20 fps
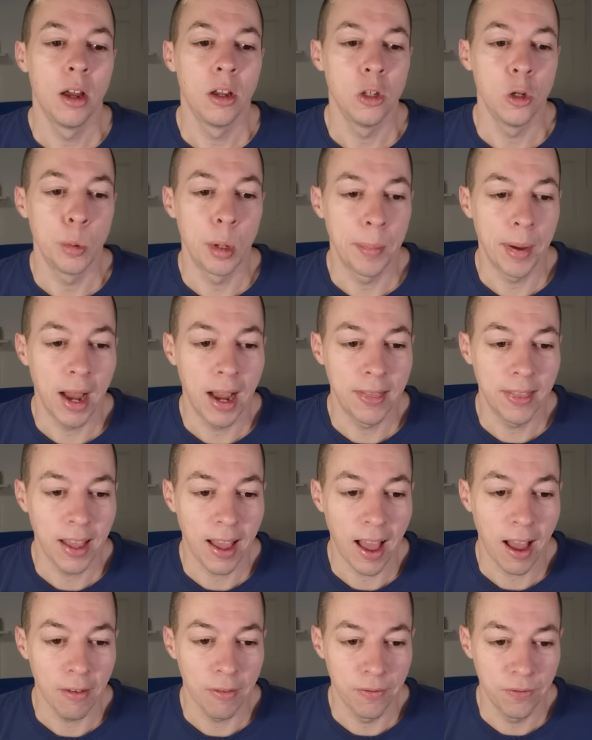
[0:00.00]
You'll be paying
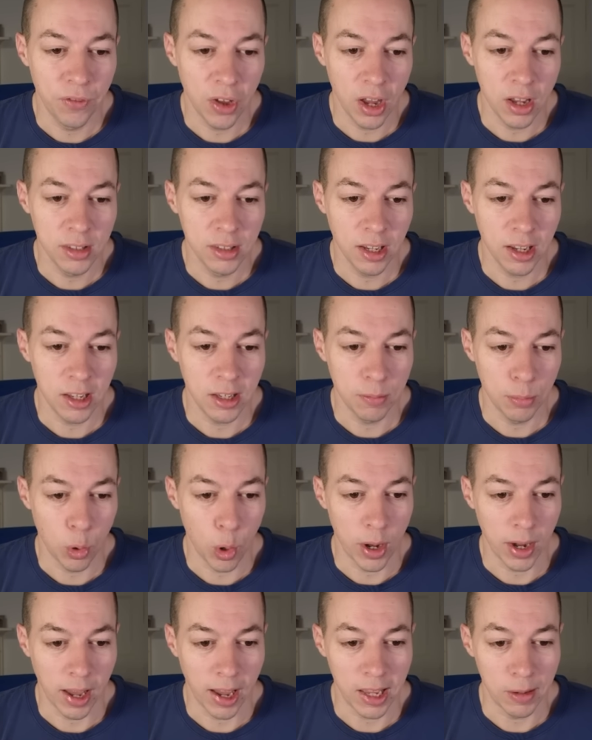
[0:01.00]
that at
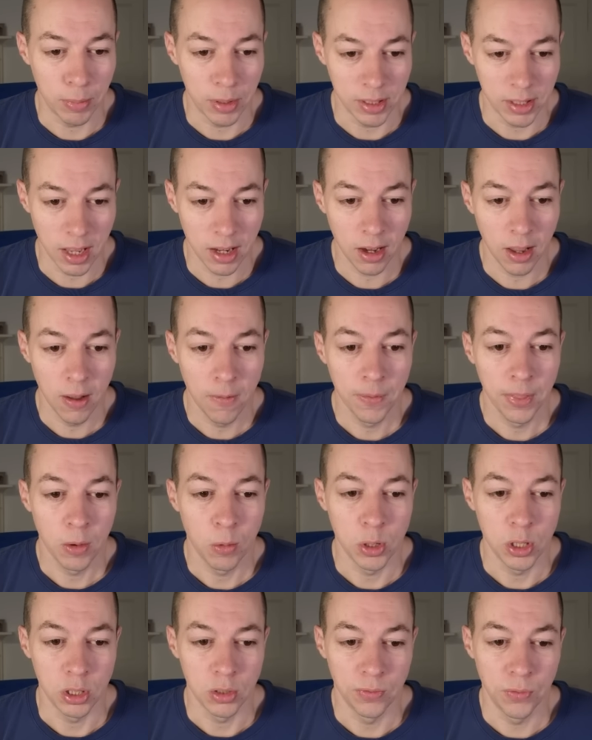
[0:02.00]
13.8%
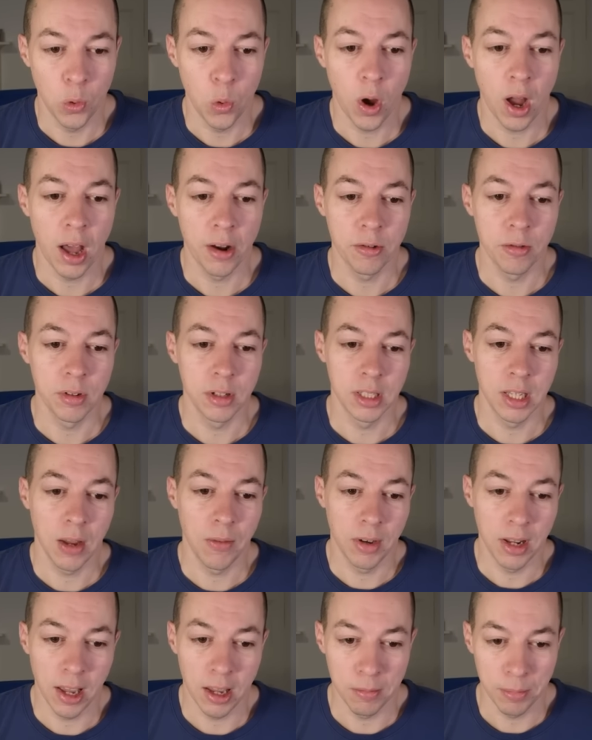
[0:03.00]
which is
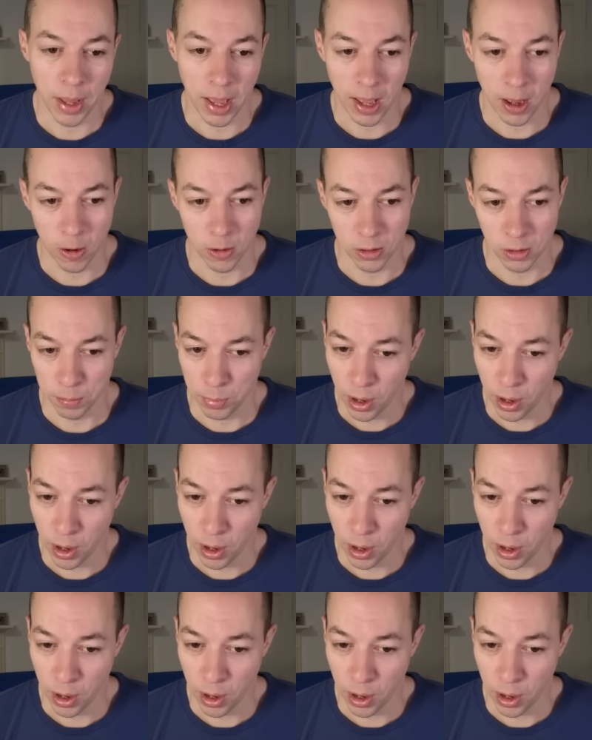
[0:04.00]
£478